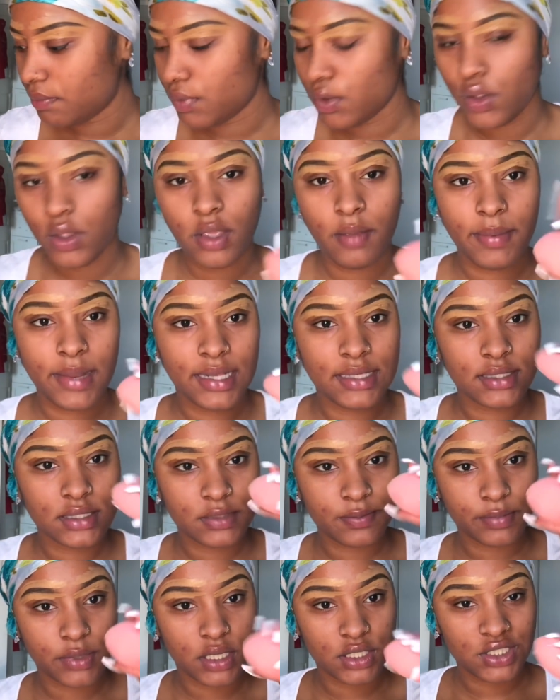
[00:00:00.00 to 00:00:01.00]
Beauty Blender
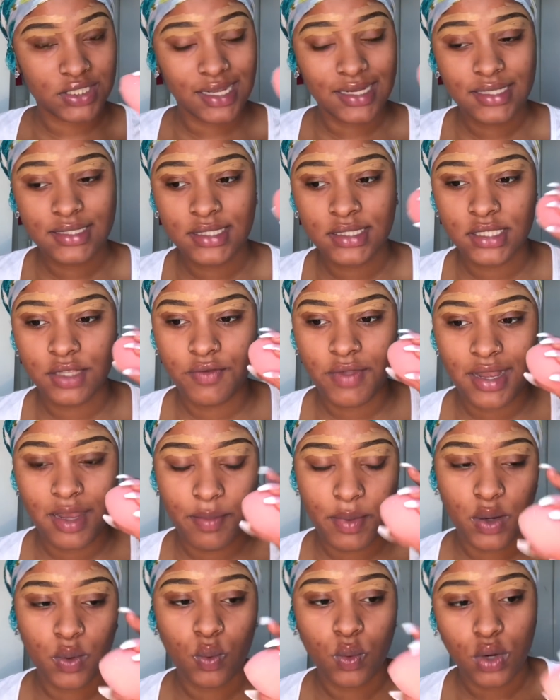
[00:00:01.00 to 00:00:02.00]
sponge. Now this has already
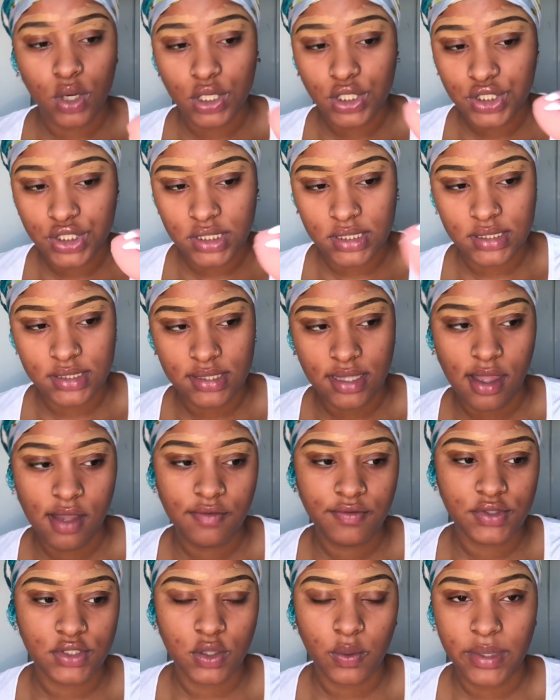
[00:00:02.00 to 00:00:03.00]
been washed and
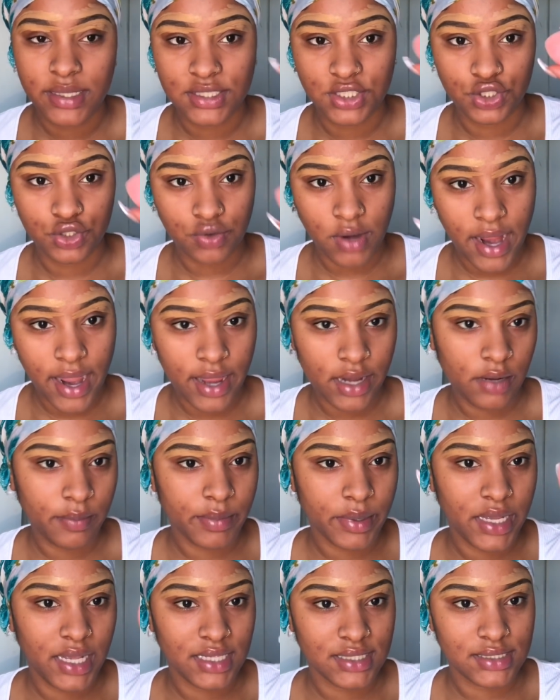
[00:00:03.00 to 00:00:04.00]
stuff, so it's dried,
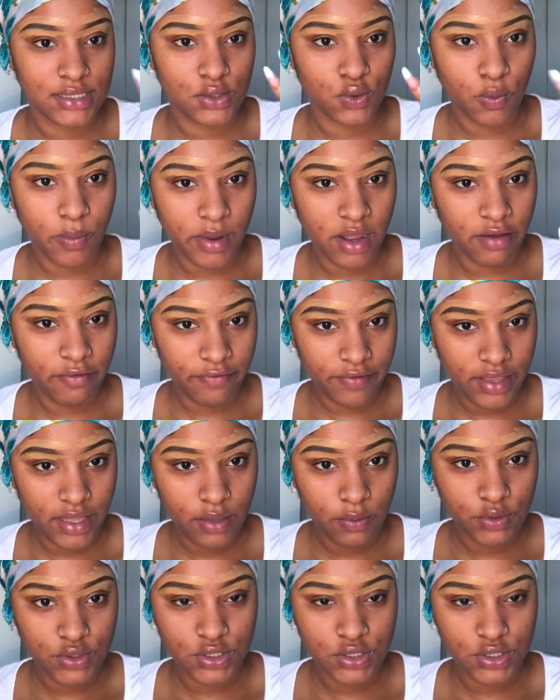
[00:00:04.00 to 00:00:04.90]
but it's still puffy,